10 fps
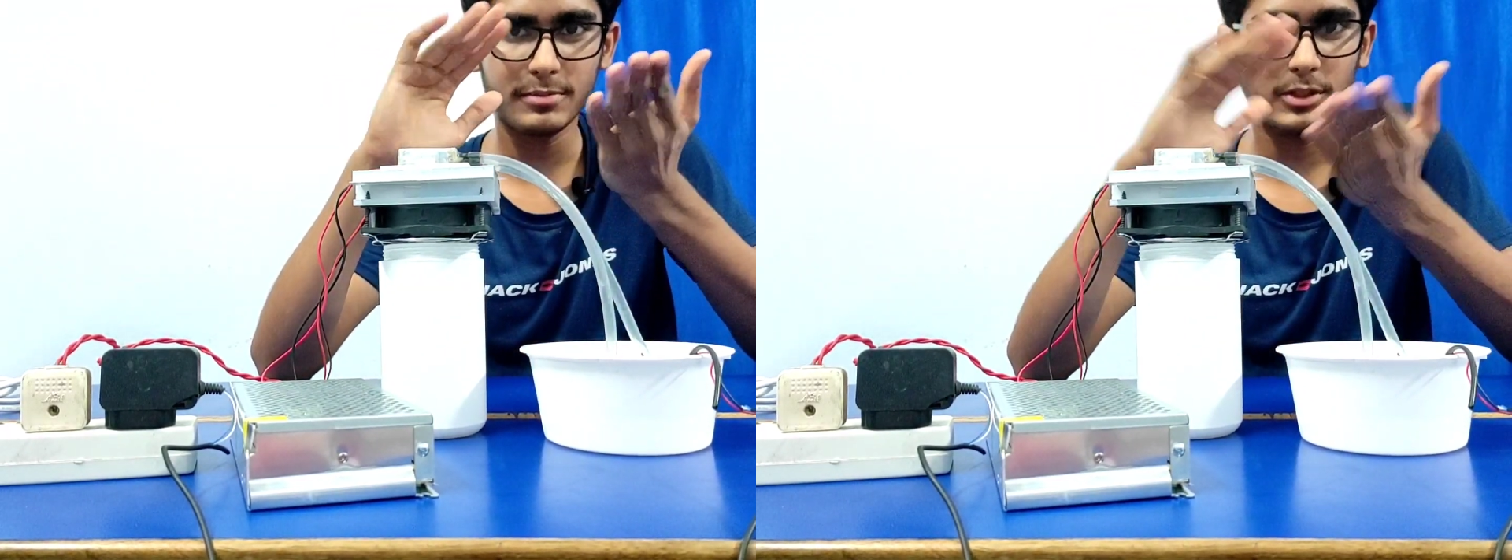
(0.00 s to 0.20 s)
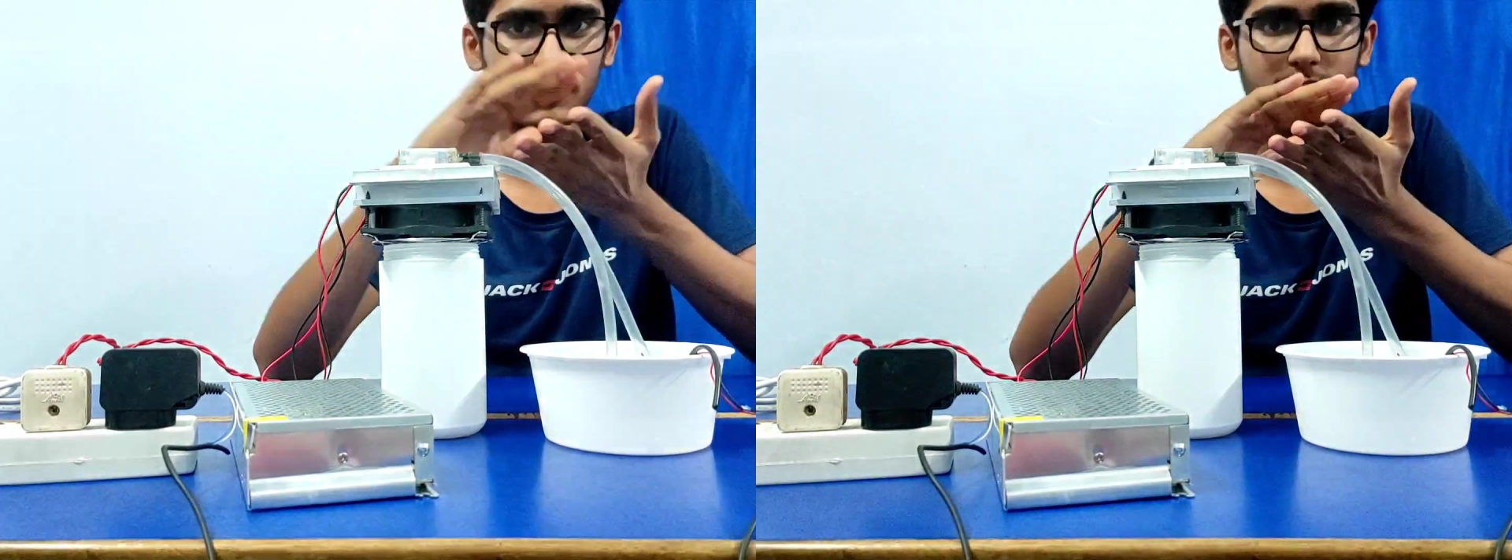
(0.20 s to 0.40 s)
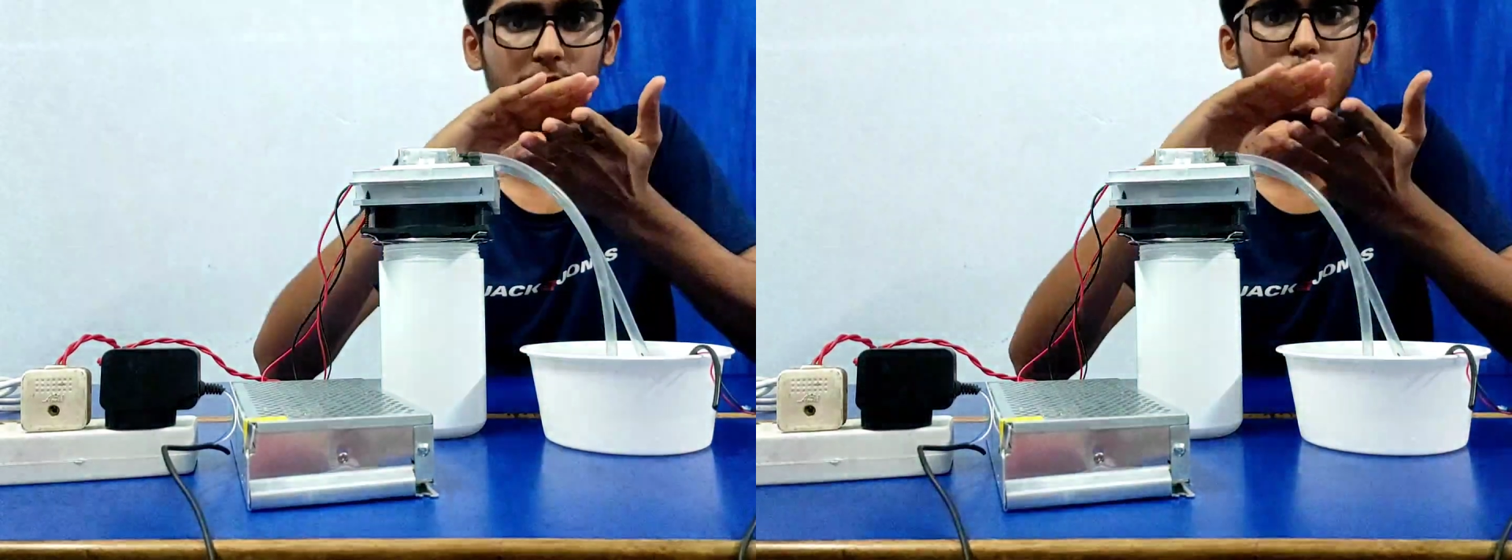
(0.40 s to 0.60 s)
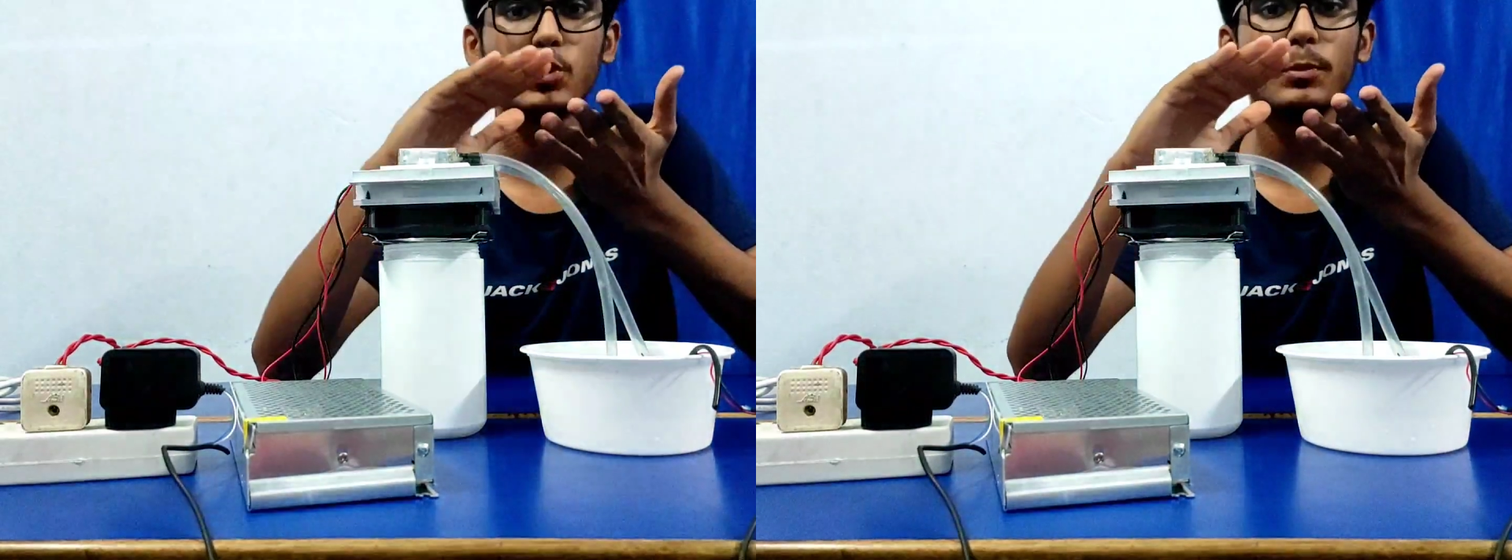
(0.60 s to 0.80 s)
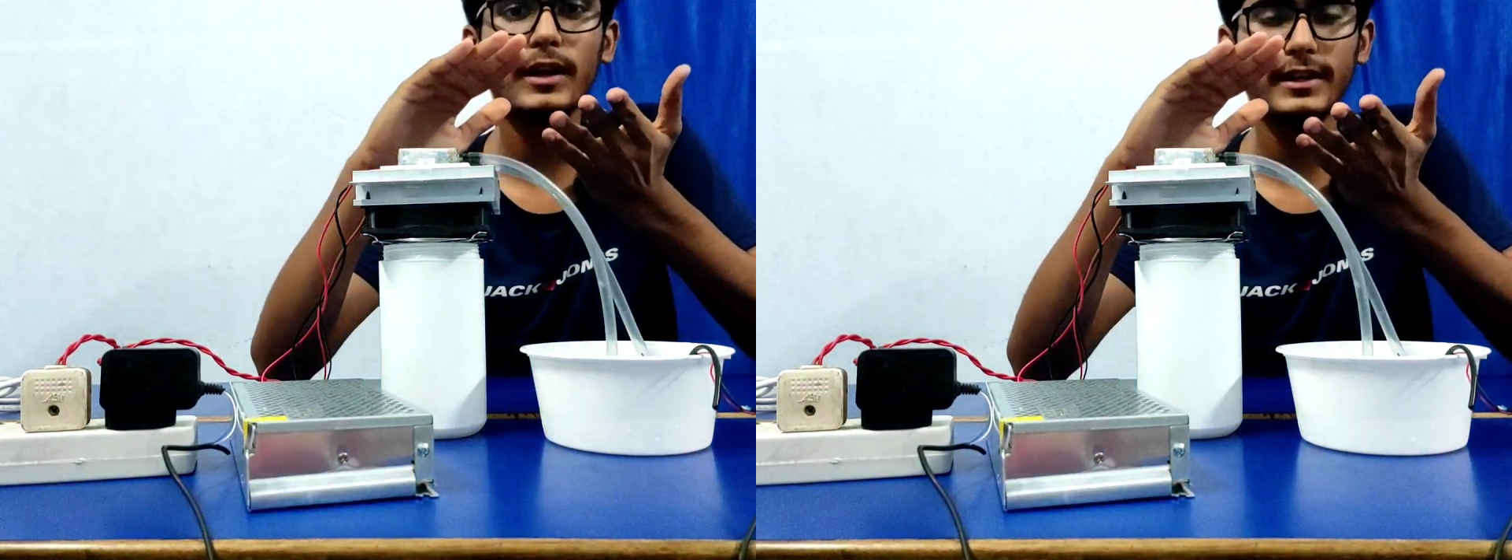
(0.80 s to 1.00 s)
between the
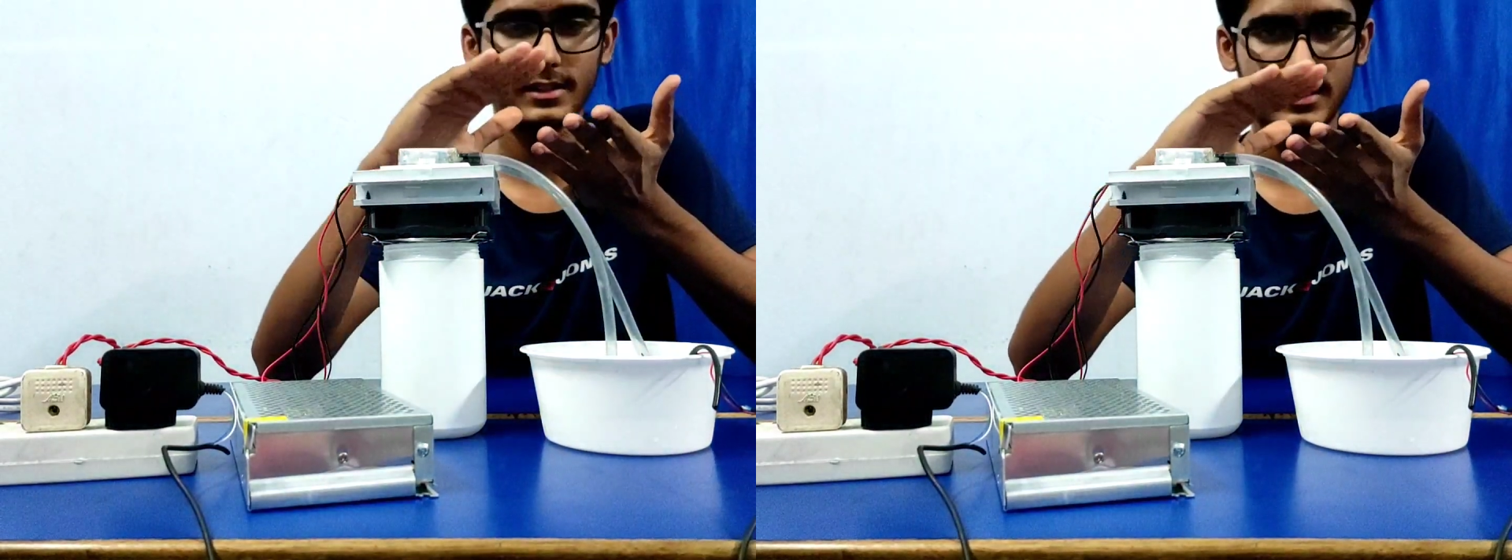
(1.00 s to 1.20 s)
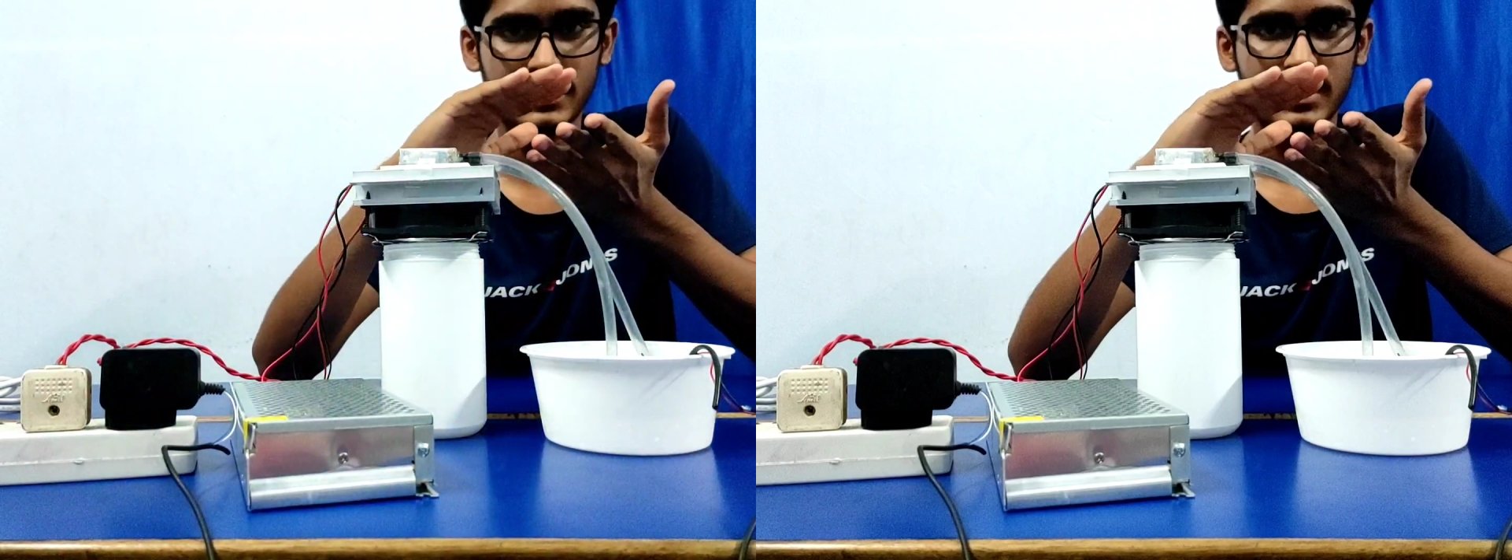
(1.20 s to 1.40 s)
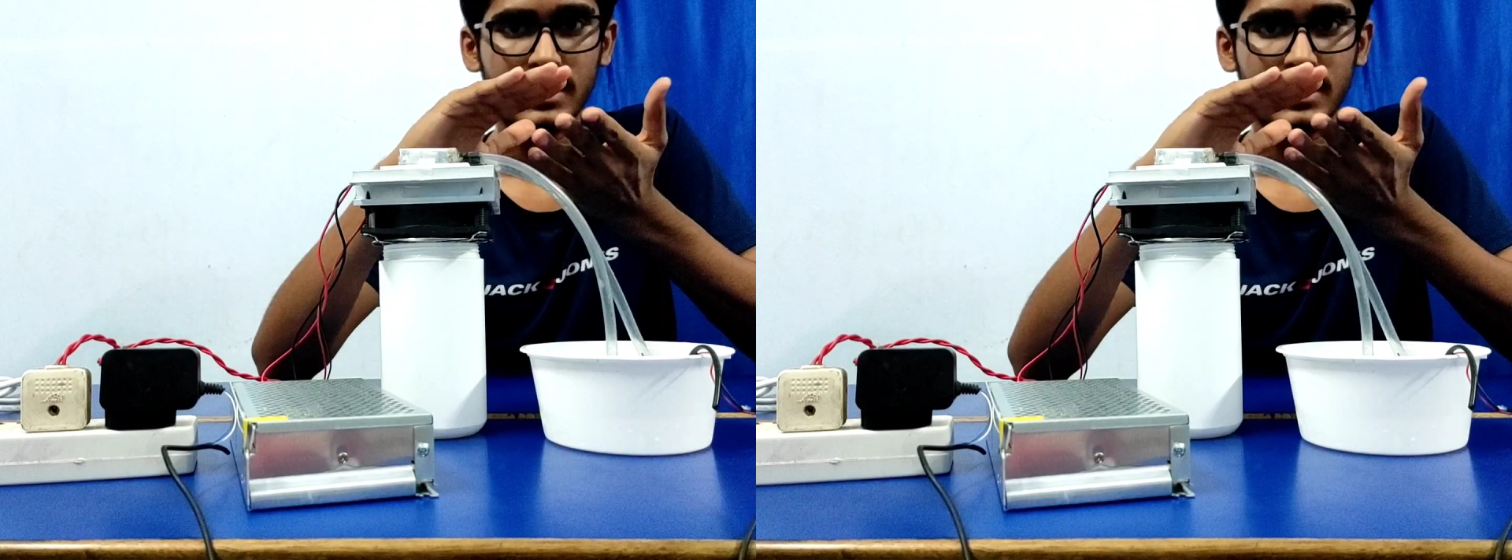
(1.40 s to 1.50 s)
two plates.